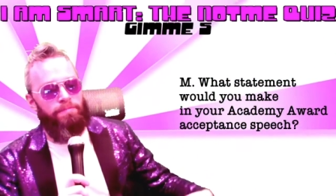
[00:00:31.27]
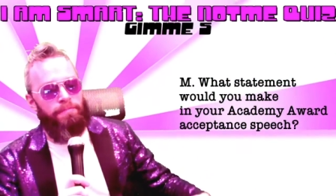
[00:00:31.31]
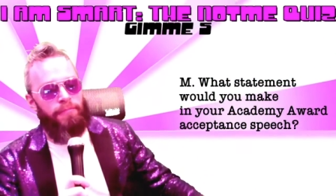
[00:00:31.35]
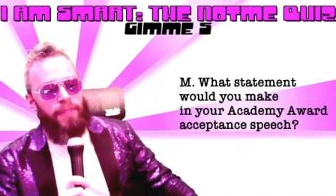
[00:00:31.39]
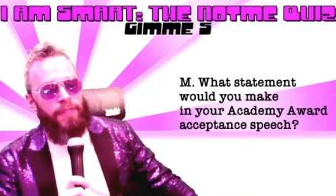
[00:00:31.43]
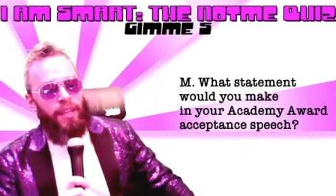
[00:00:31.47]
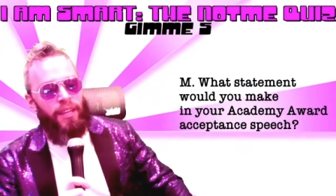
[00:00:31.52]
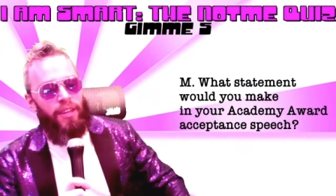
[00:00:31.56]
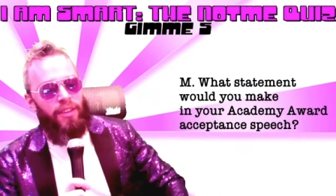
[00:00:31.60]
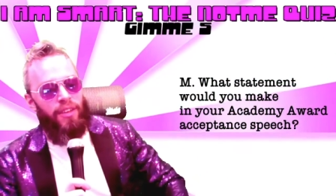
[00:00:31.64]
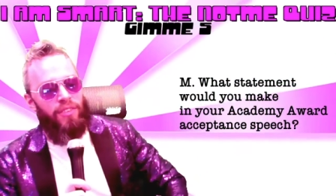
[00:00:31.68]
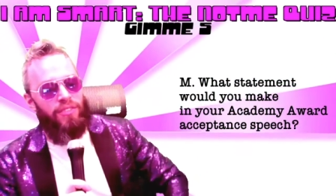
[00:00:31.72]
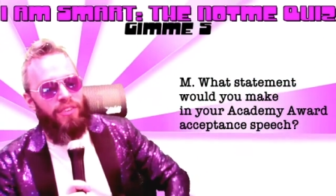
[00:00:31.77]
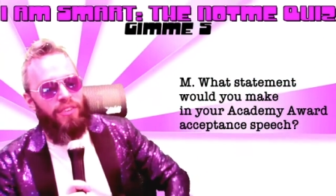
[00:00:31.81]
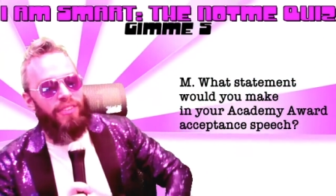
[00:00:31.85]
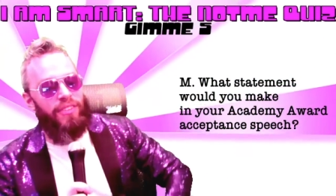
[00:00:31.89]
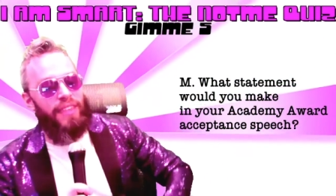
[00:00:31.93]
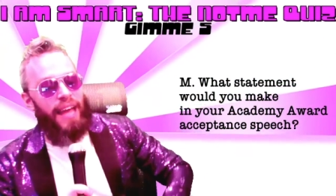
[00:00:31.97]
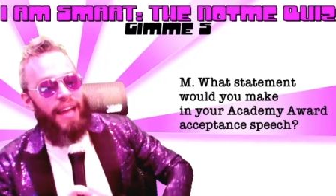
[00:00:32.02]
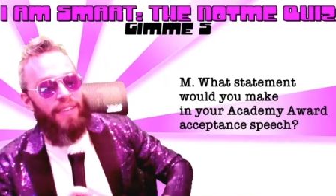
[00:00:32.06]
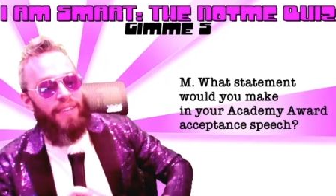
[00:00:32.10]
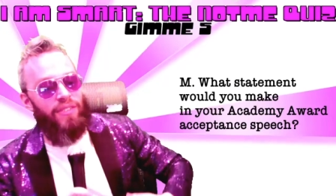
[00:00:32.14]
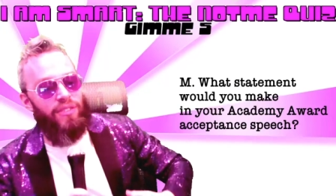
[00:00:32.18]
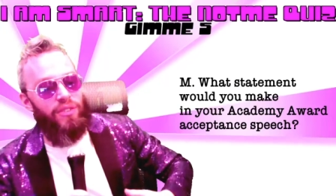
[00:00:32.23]
So
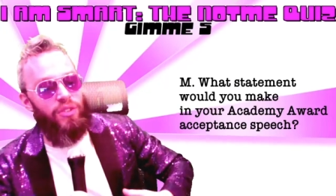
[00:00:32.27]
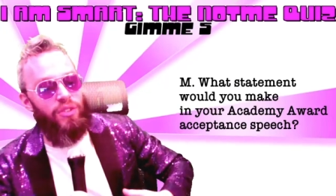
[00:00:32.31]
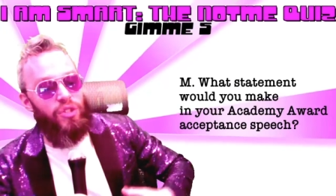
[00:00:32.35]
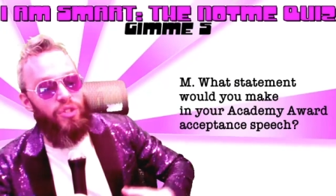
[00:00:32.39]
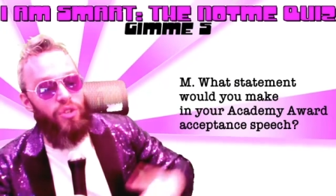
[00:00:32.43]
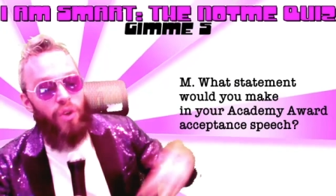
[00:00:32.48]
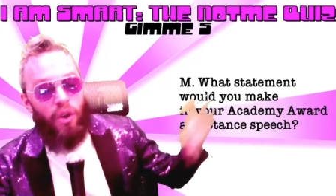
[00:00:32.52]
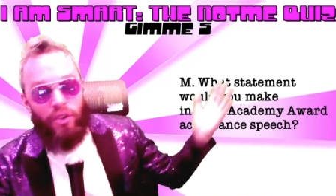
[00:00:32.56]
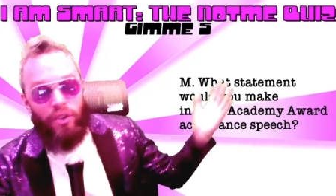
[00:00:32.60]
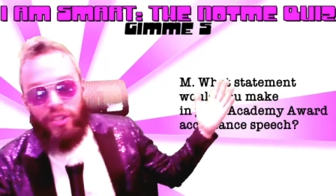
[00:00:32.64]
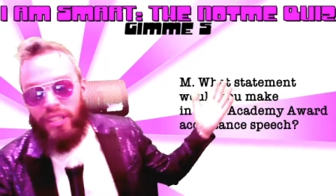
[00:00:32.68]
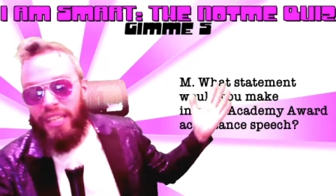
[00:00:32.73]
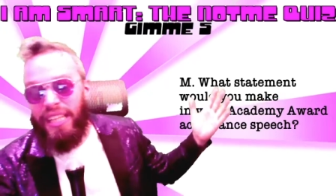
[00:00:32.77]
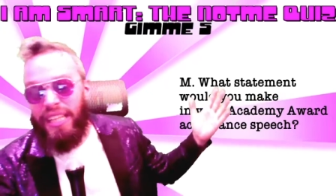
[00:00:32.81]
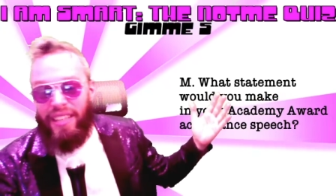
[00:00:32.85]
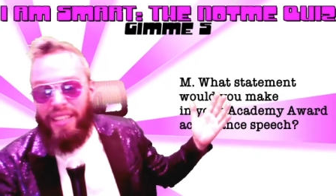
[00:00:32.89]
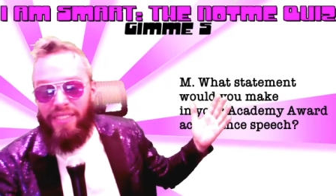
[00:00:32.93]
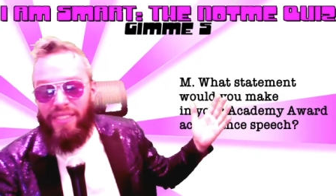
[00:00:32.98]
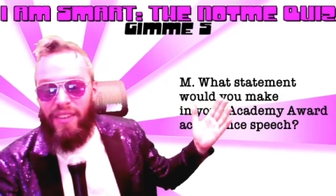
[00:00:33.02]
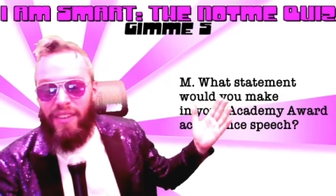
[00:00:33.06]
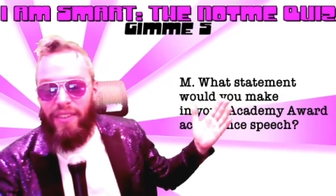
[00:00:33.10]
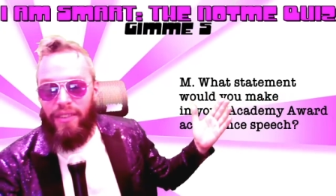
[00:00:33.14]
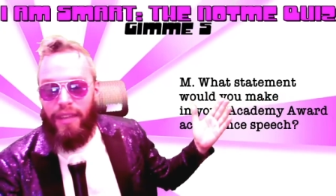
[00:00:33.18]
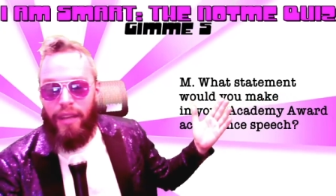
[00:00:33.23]
that's not an
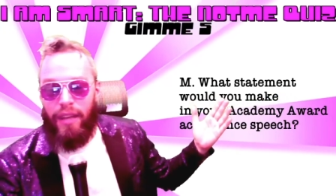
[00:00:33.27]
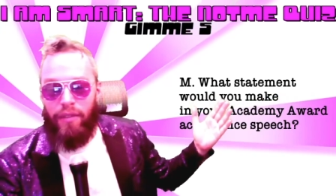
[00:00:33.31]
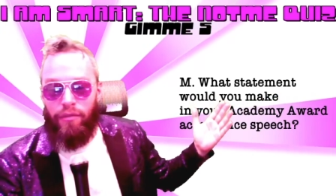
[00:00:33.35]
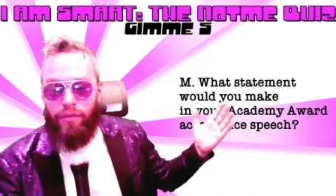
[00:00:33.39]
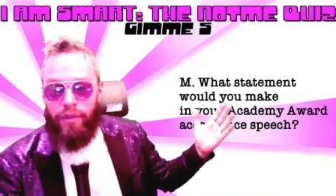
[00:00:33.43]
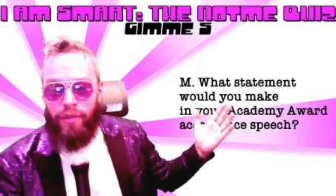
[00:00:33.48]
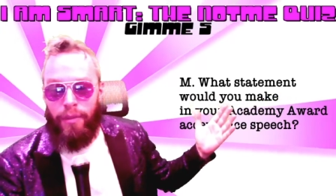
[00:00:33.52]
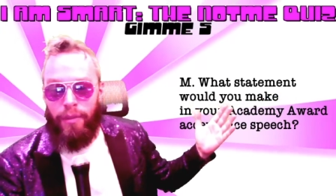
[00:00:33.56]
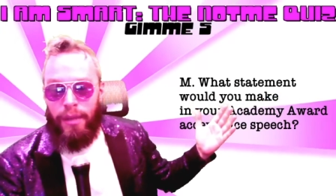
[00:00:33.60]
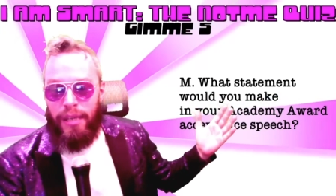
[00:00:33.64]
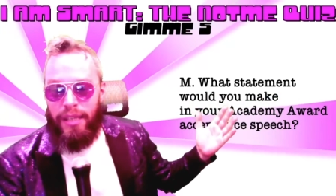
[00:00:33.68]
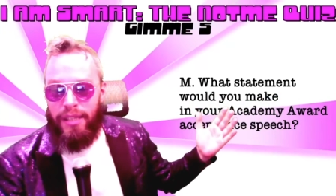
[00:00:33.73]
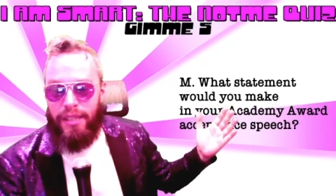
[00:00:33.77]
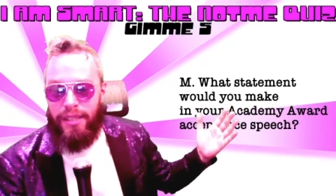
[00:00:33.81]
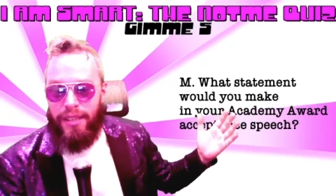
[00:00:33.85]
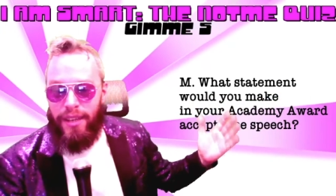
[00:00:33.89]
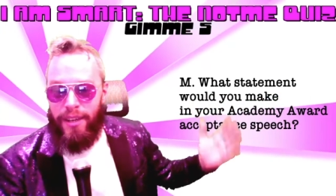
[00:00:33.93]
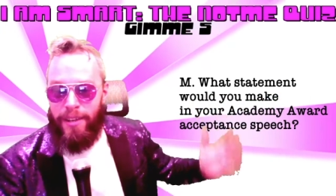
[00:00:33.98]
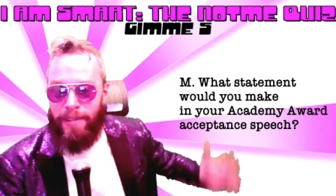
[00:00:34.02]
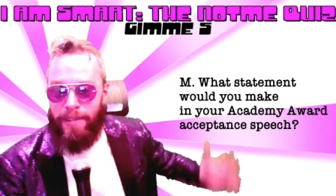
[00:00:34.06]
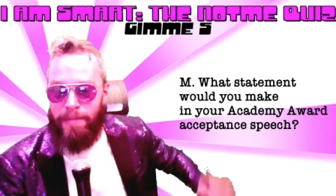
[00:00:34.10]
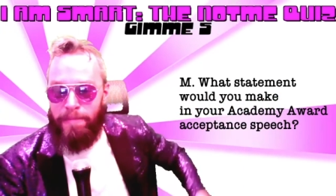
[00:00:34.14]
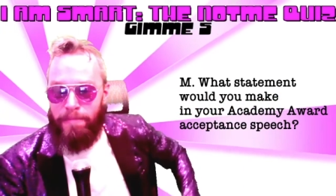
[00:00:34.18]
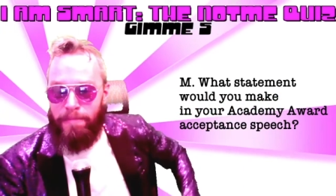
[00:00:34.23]
easy thing for me
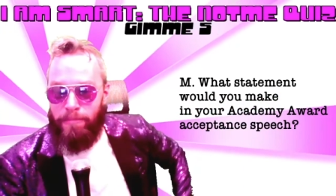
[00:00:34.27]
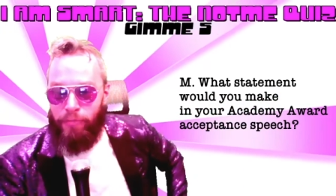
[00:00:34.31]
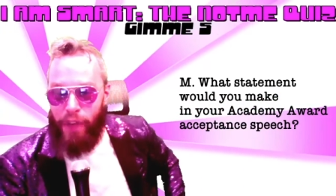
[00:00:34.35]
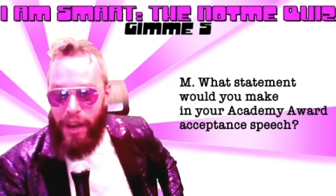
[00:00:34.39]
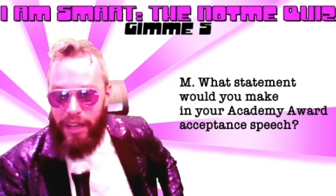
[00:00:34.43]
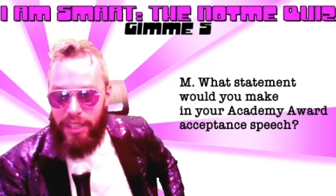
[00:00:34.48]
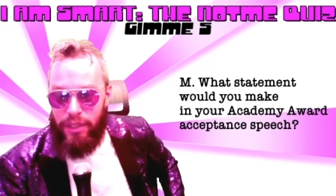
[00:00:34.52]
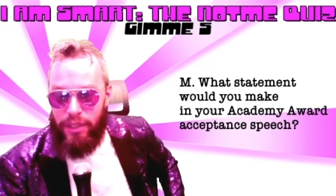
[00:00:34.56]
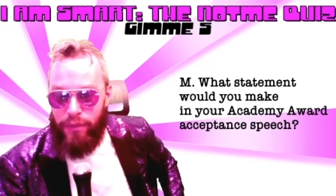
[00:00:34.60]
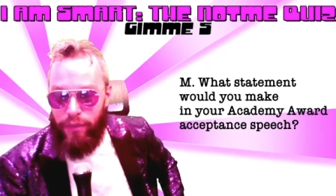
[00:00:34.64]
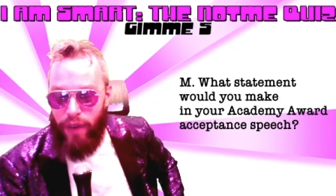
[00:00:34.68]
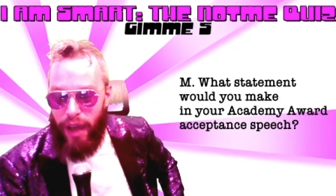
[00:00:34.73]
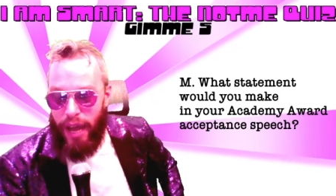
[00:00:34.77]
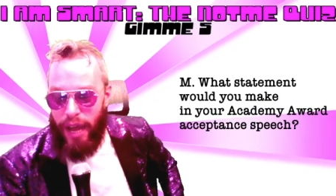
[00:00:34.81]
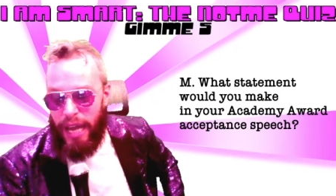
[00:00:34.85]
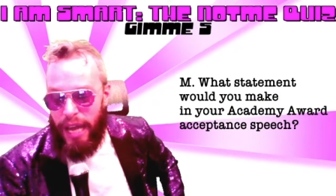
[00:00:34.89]
to rectify.